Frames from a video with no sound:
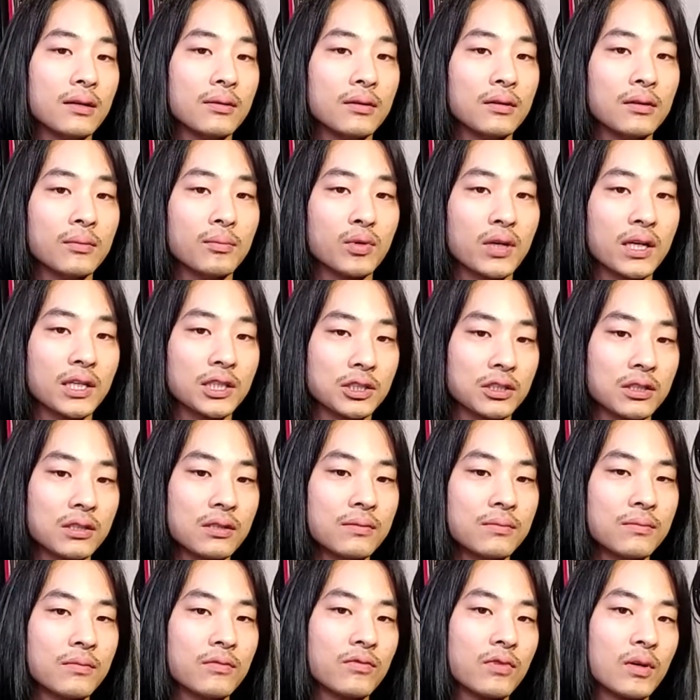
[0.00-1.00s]
the pressure
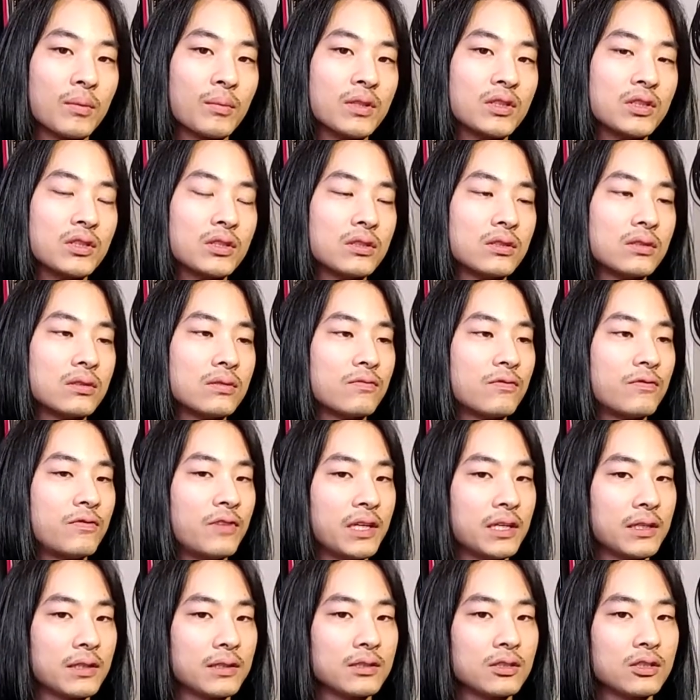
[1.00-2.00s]
from our
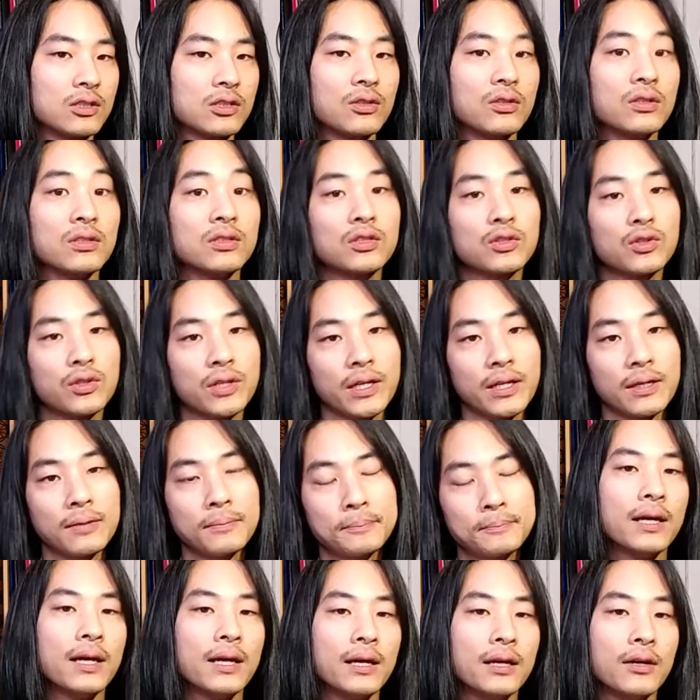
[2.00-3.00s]
fingers to the string
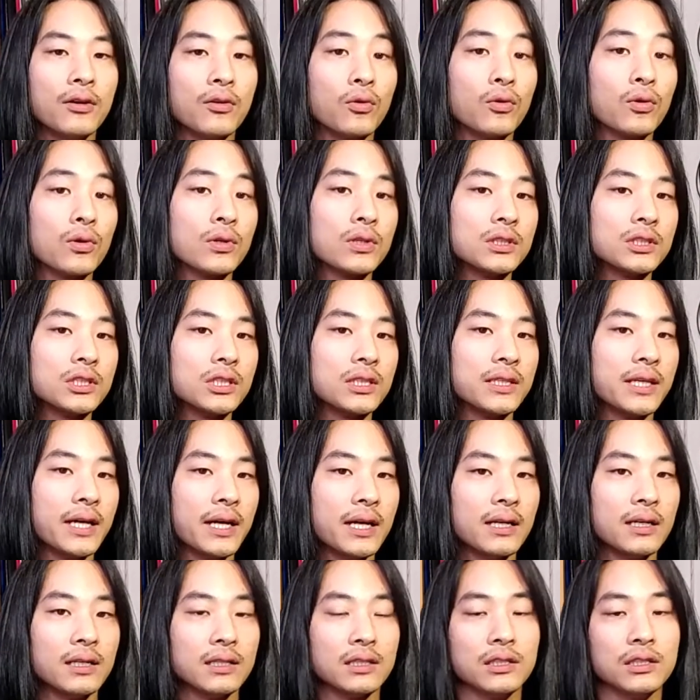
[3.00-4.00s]
in order to
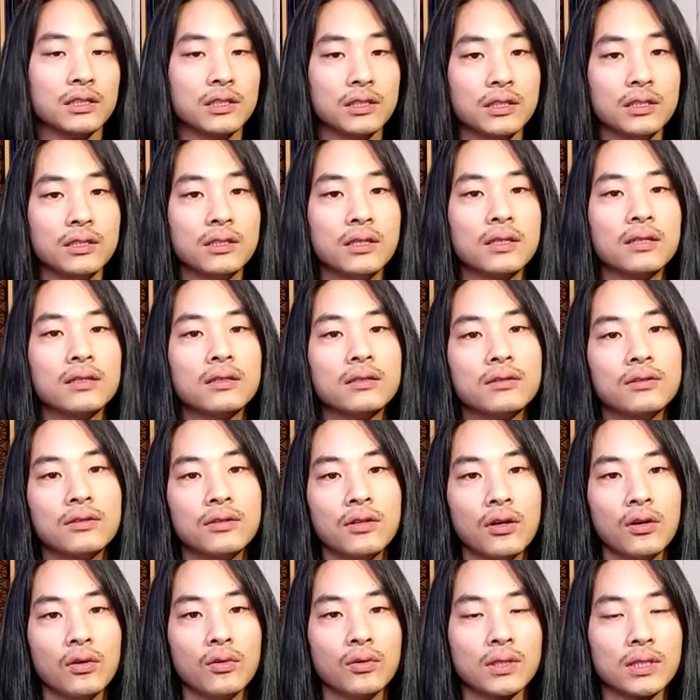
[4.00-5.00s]
get a good
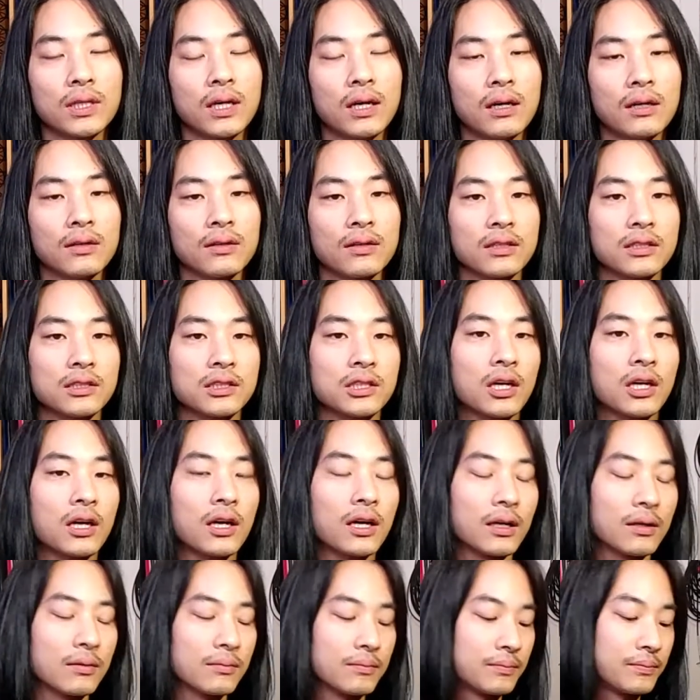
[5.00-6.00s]
note on the
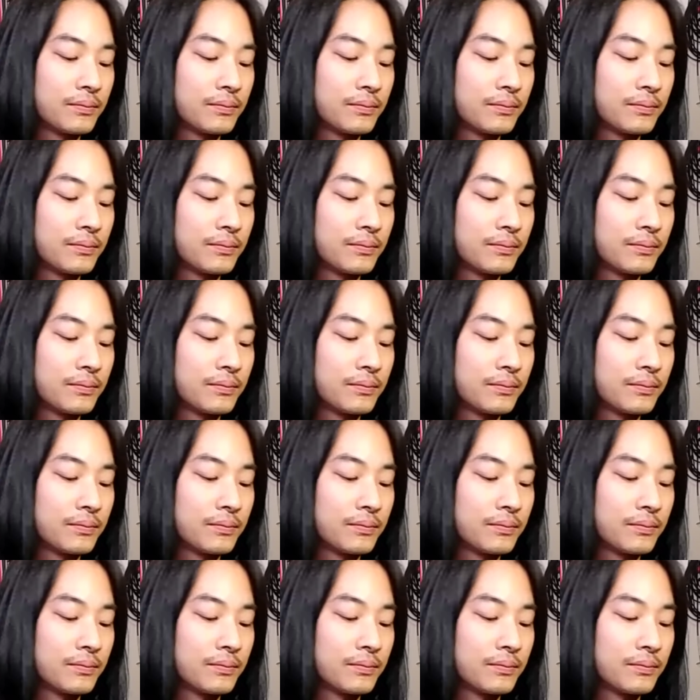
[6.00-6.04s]
guitar.